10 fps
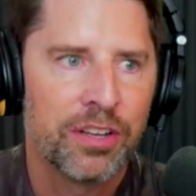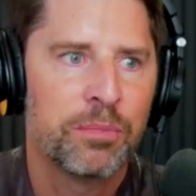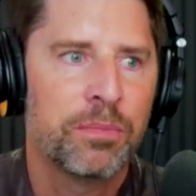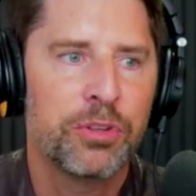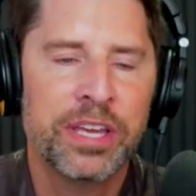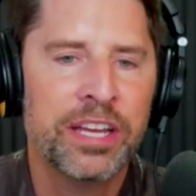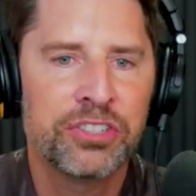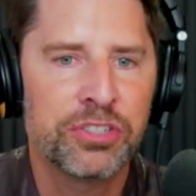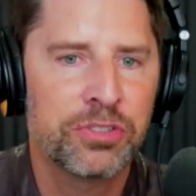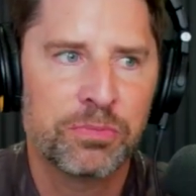You can't
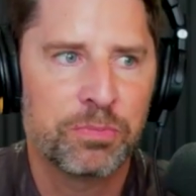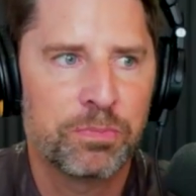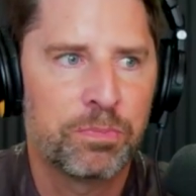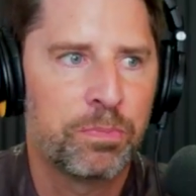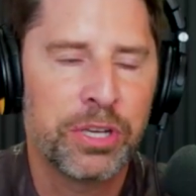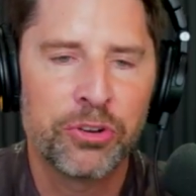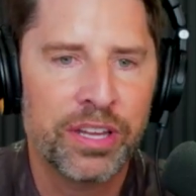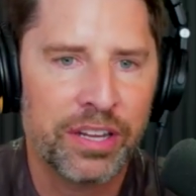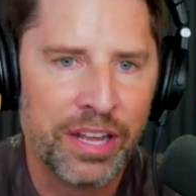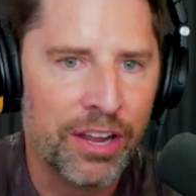just be
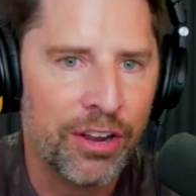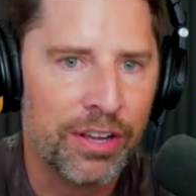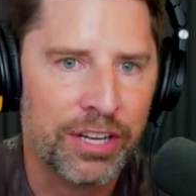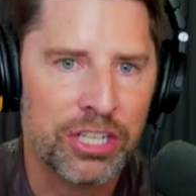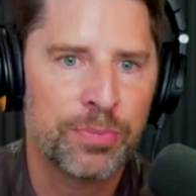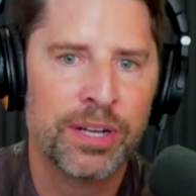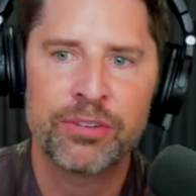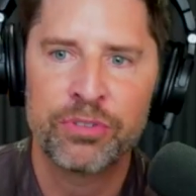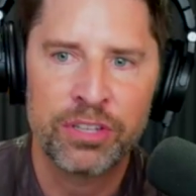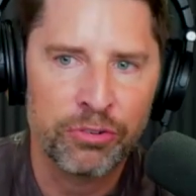great at hair and expect
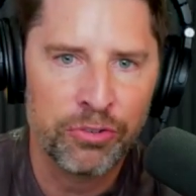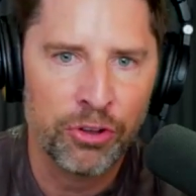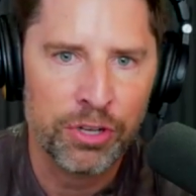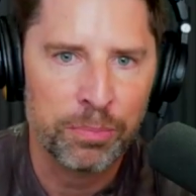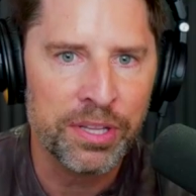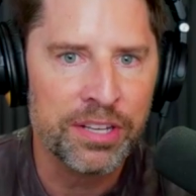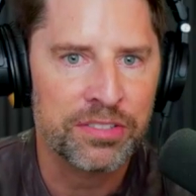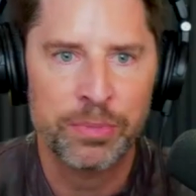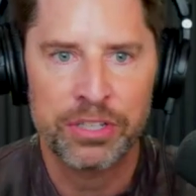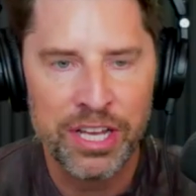everything to fall into place.
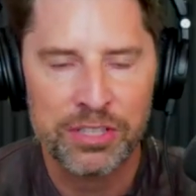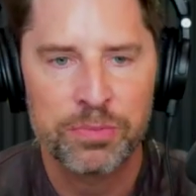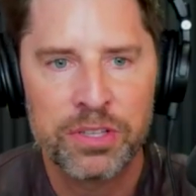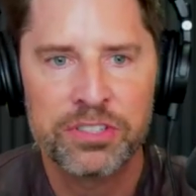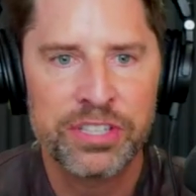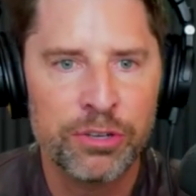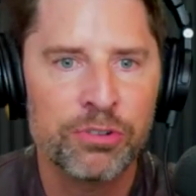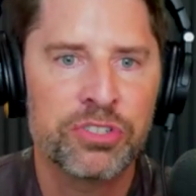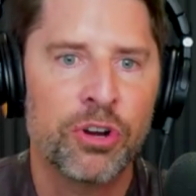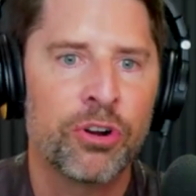I mean, yes,
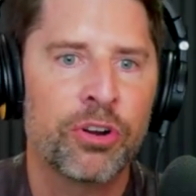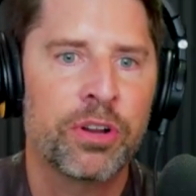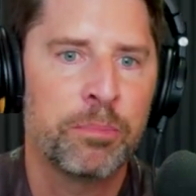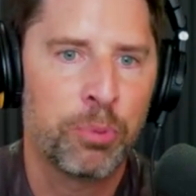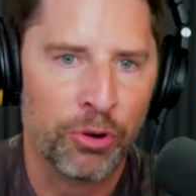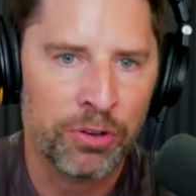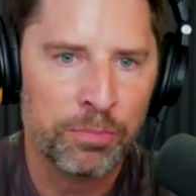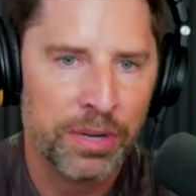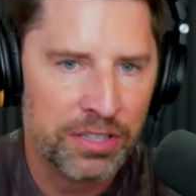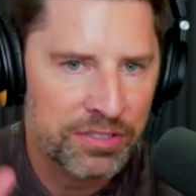skills are important,
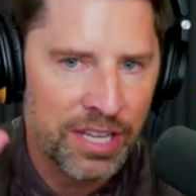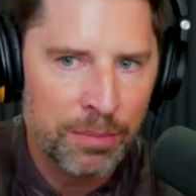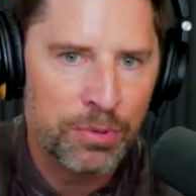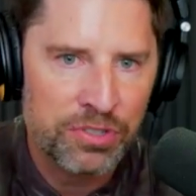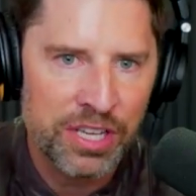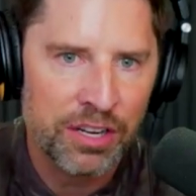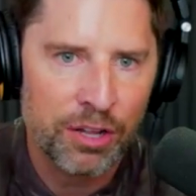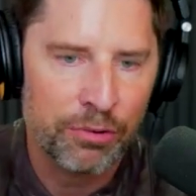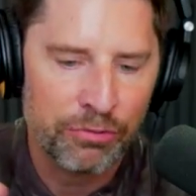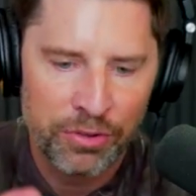but it's 10%
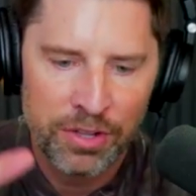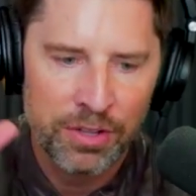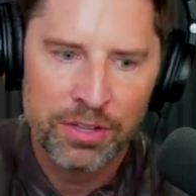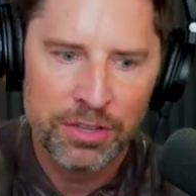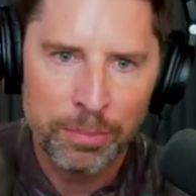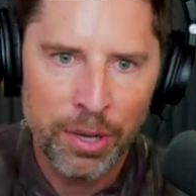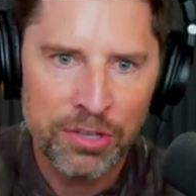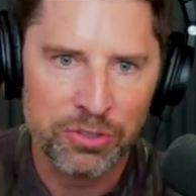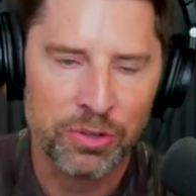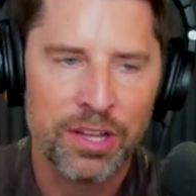of the
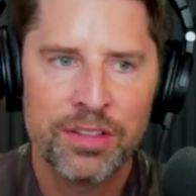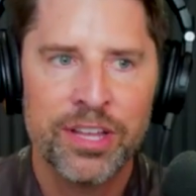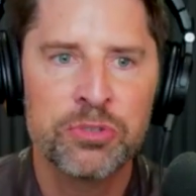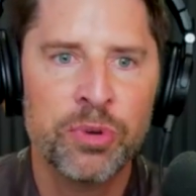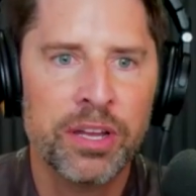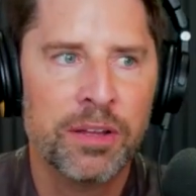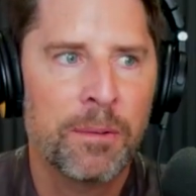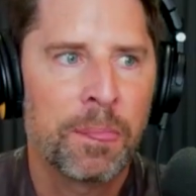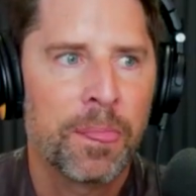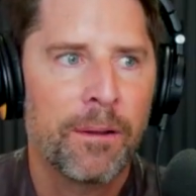puzzle. That's why
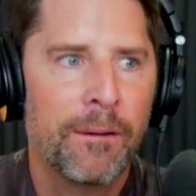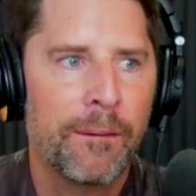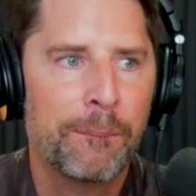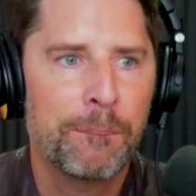um,